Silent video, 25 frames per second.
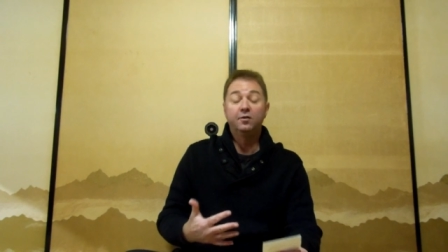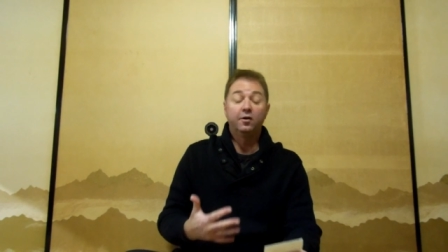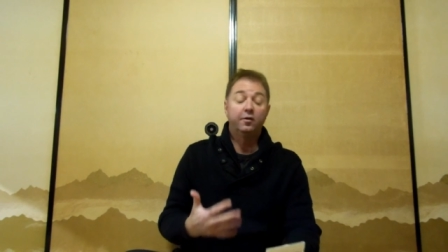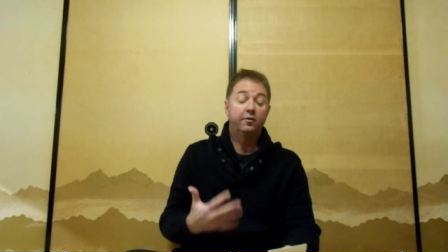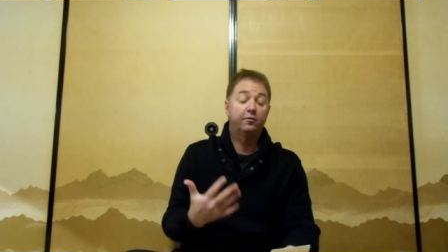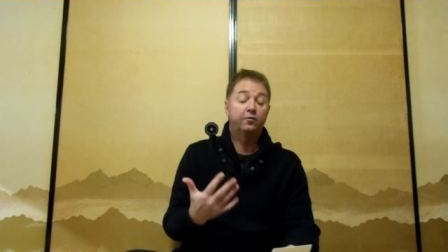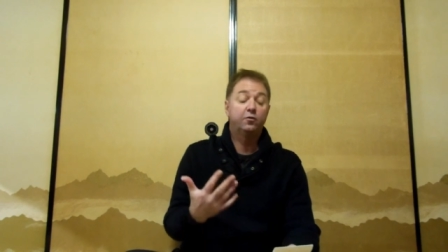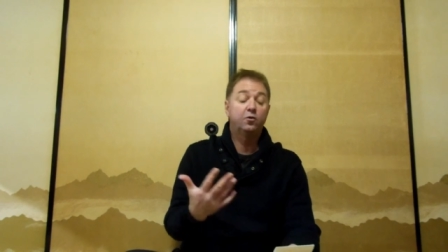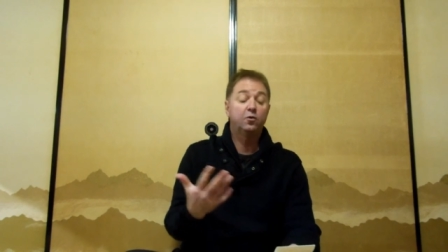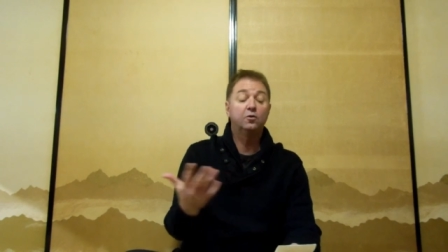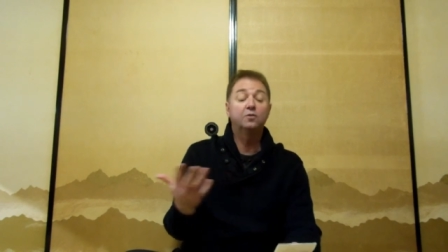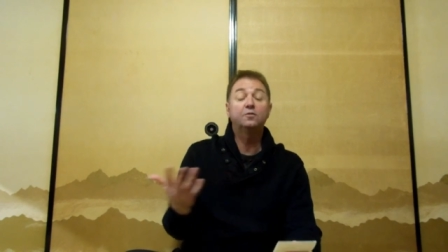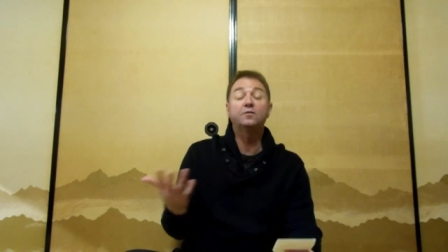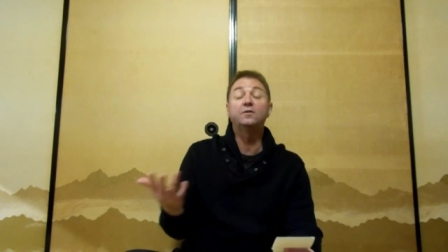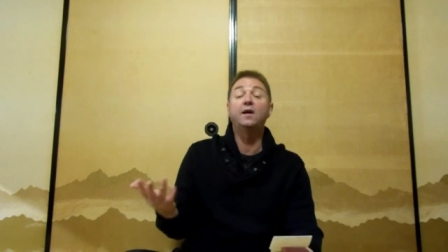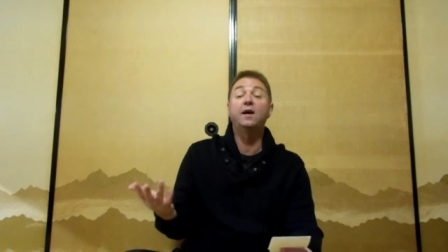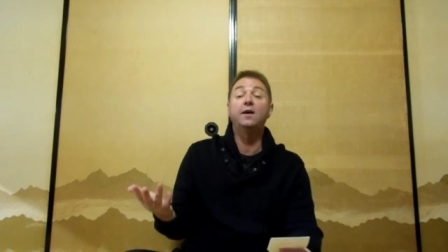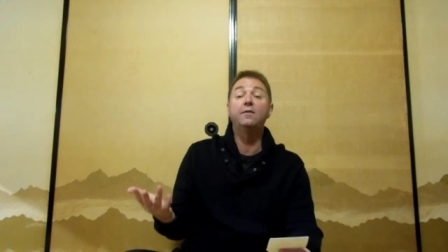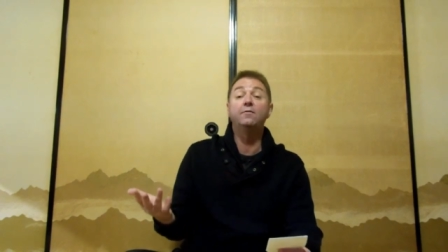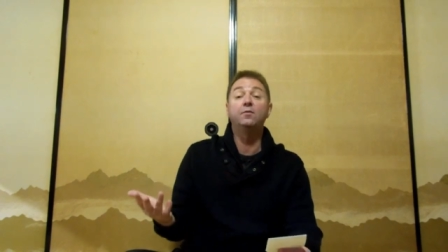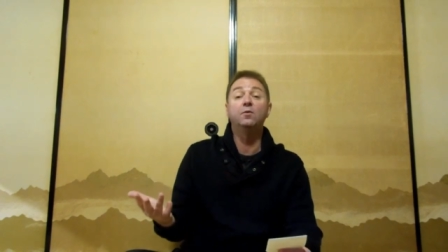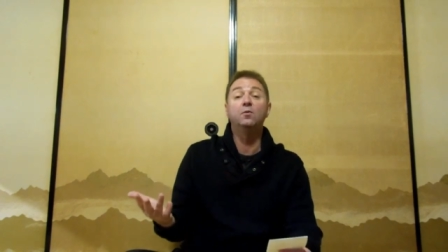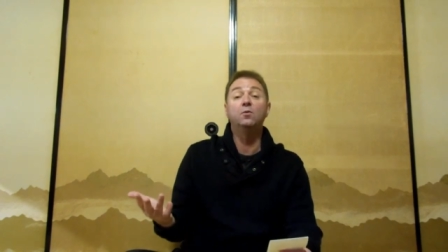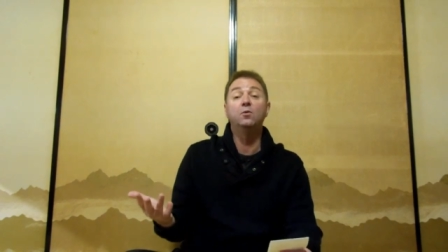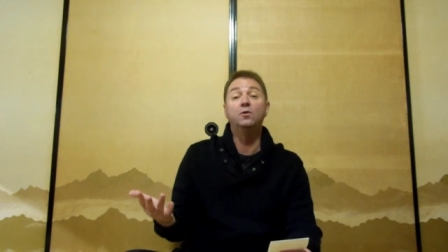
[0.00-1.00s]
and of course, they
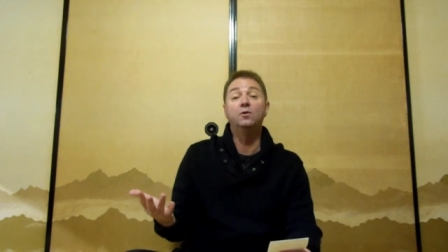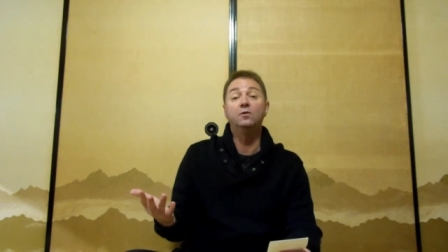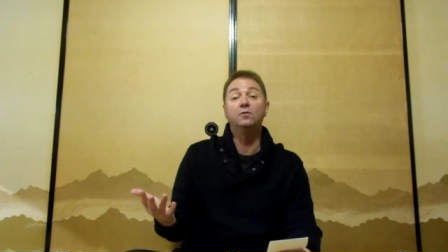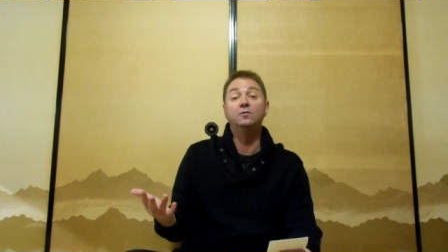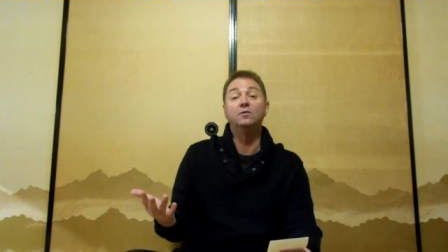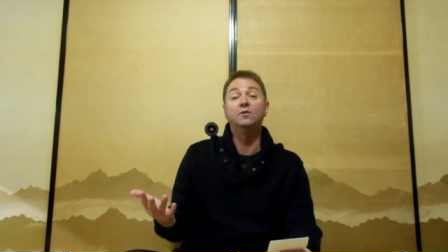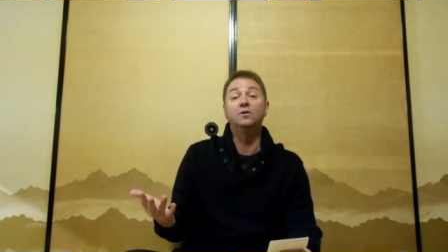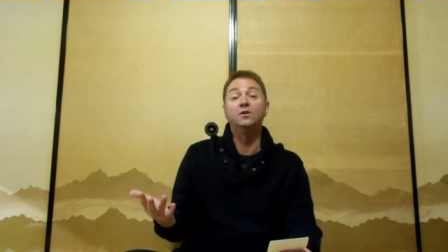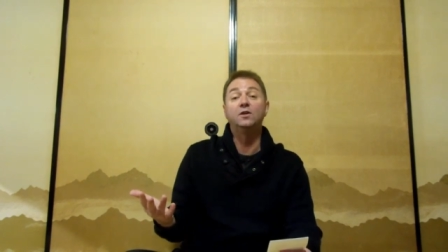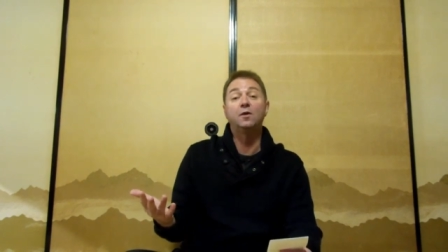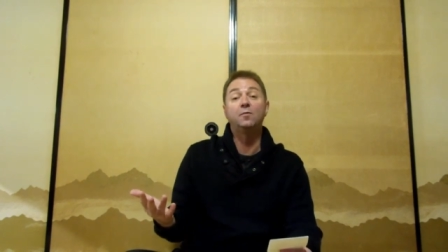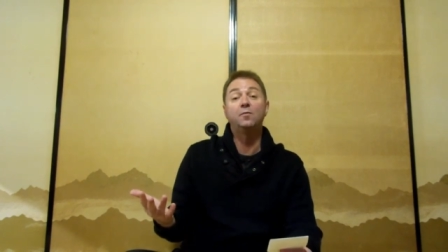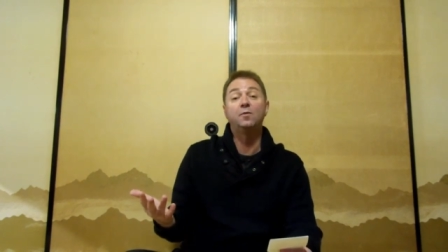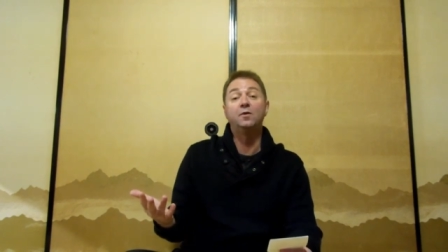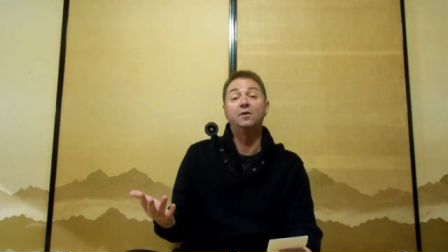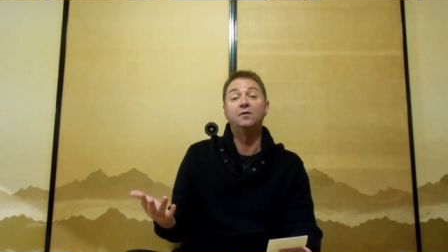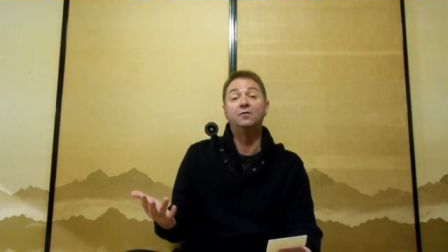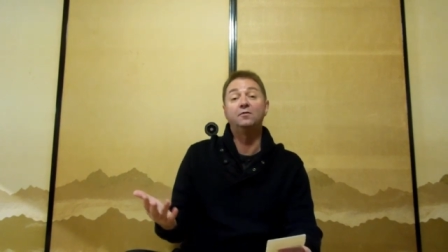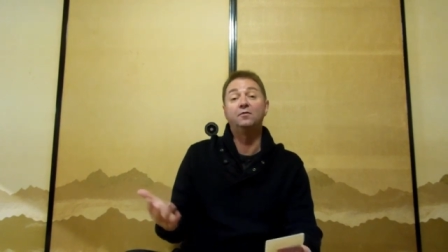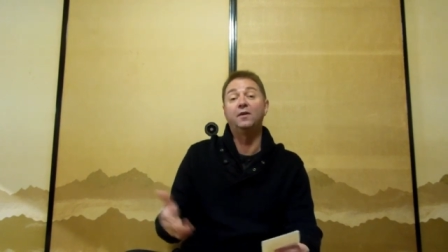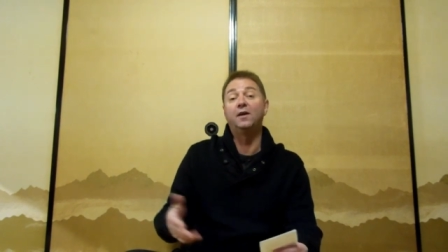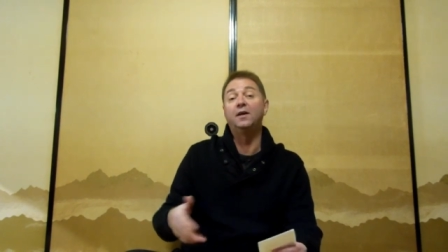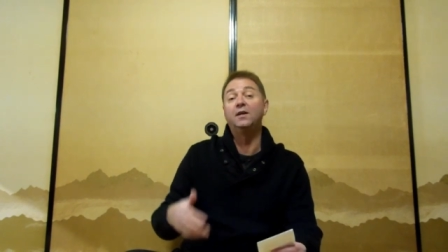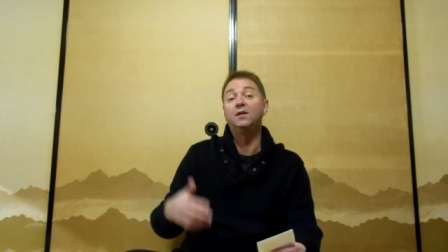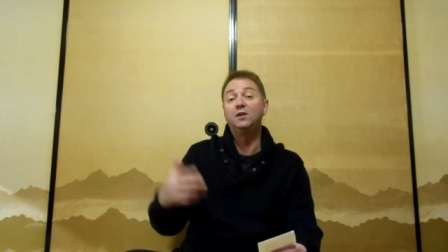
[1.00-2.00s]
have the words in Japanese
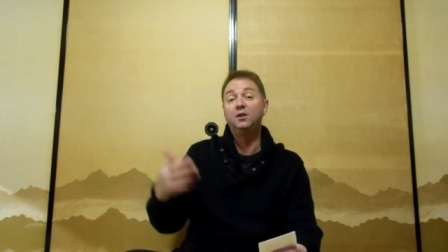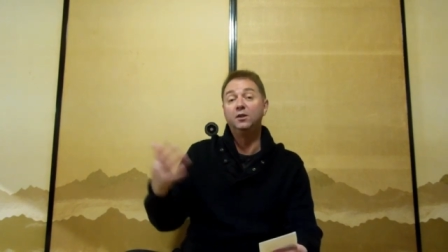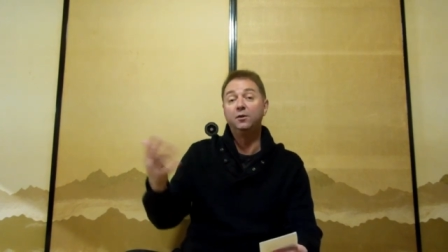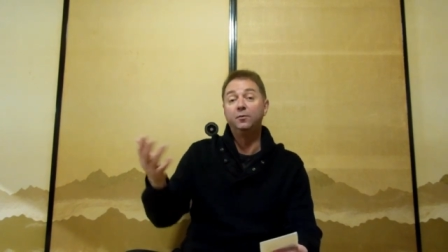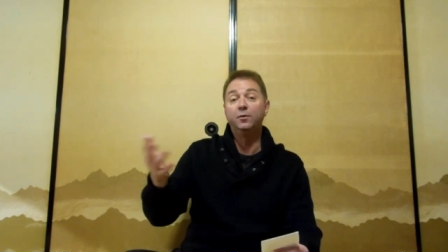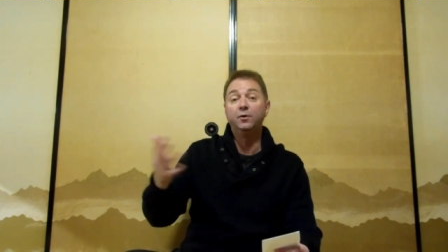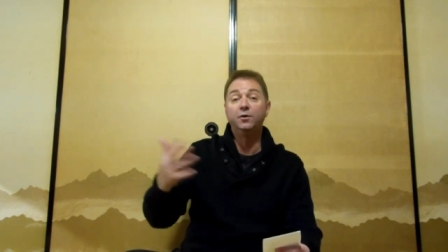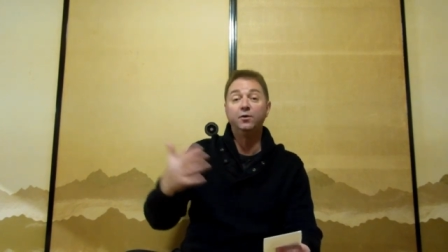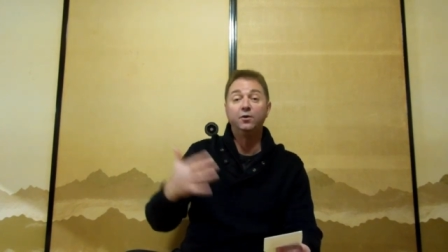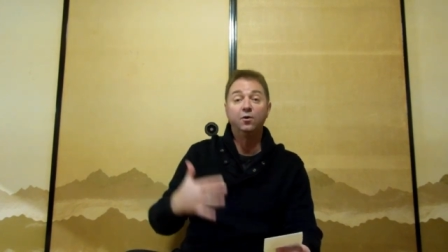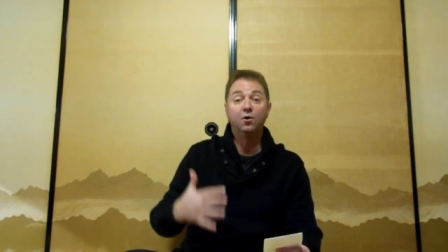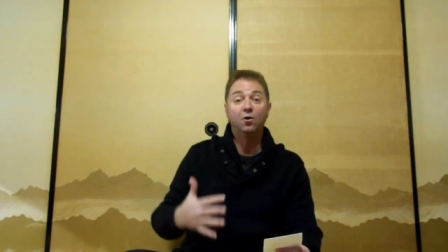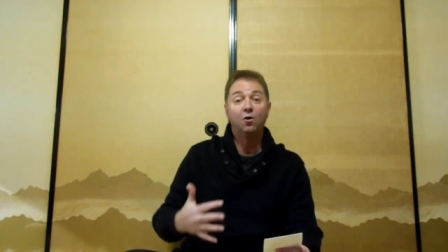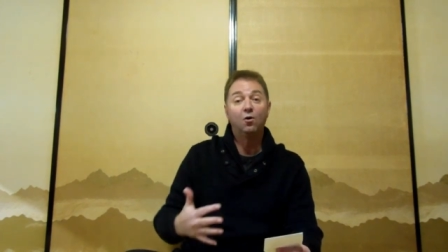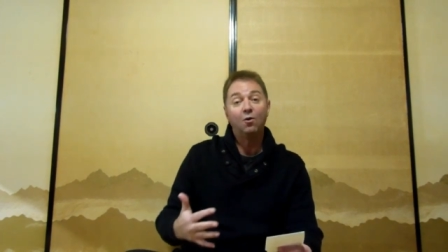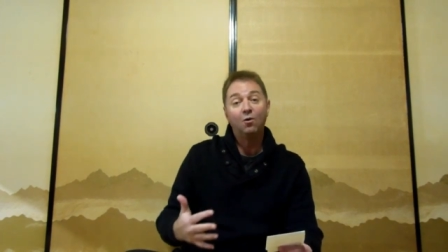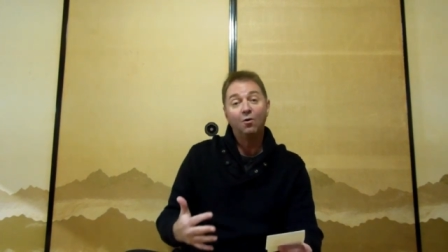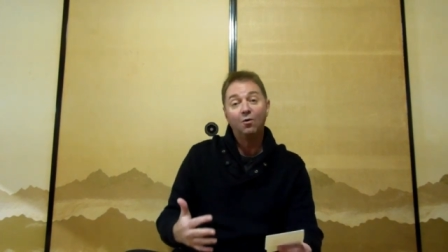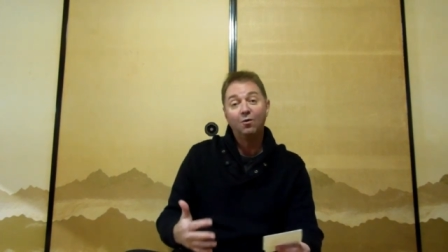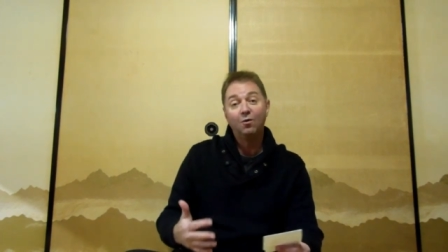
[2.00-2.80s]
for that, jibun no,